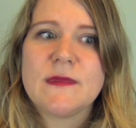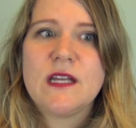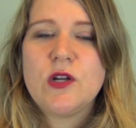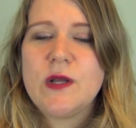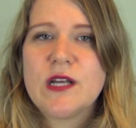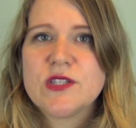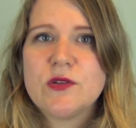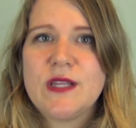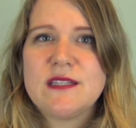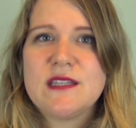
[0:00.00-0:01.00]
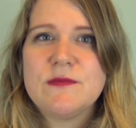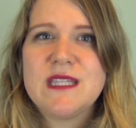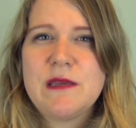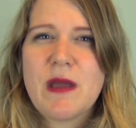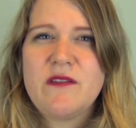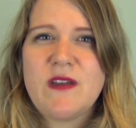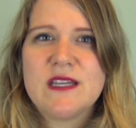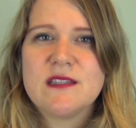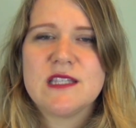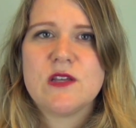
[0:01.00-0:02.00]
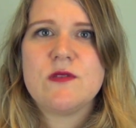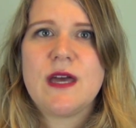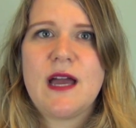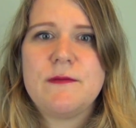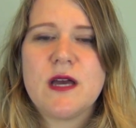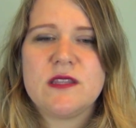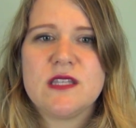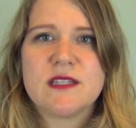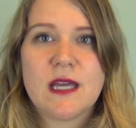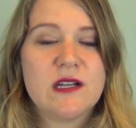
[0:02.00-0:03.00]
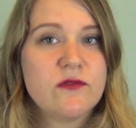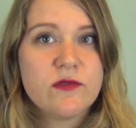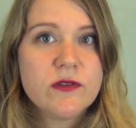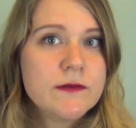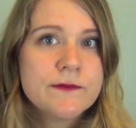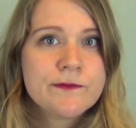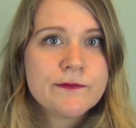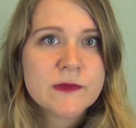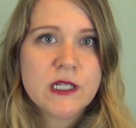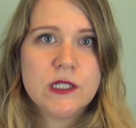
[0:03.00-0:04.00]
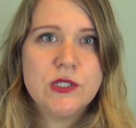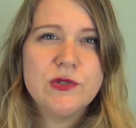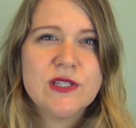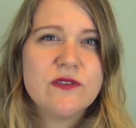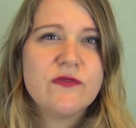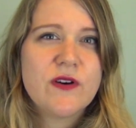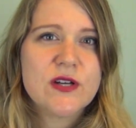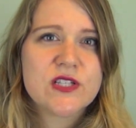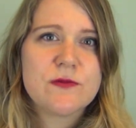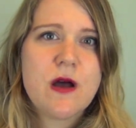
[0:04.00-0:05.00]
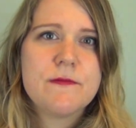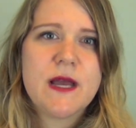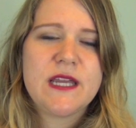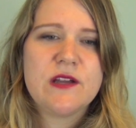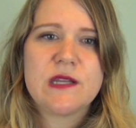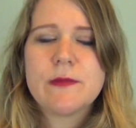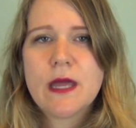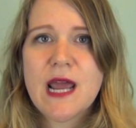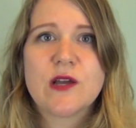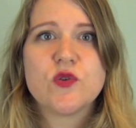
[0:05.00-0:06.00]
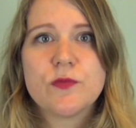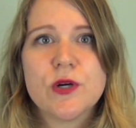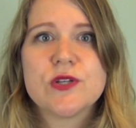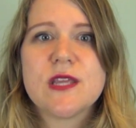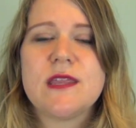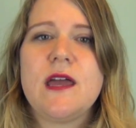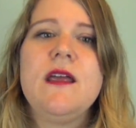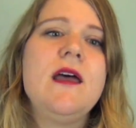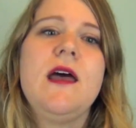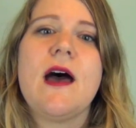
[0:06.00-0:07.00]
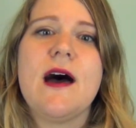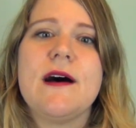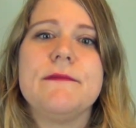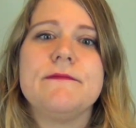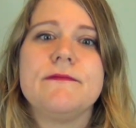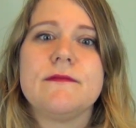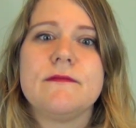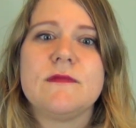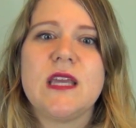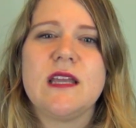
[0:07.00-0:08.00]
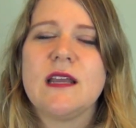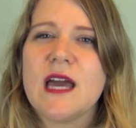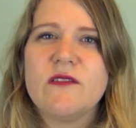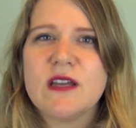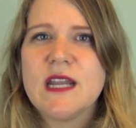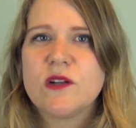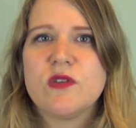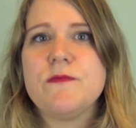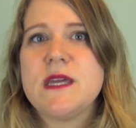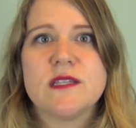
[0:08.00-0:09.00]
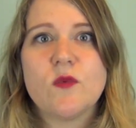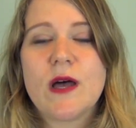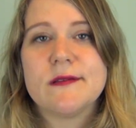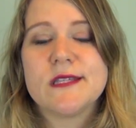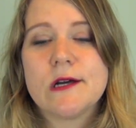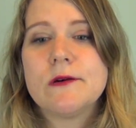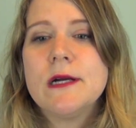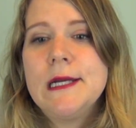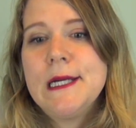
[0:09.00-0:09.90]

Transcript: I don't know, it also lets them see my face and so that I'm not this kind of elusive foster mom back here that I'm an actual person that um, they can kind of connect with me as well. So